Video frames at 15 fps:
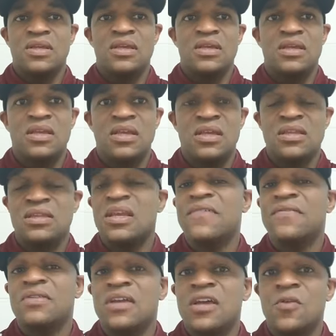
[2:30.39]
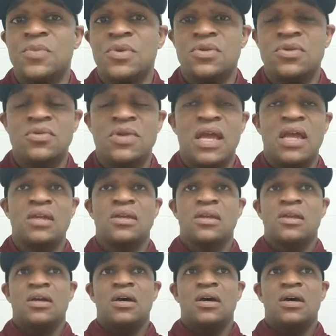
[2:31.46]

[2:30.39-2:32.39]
can can definitely help you do that.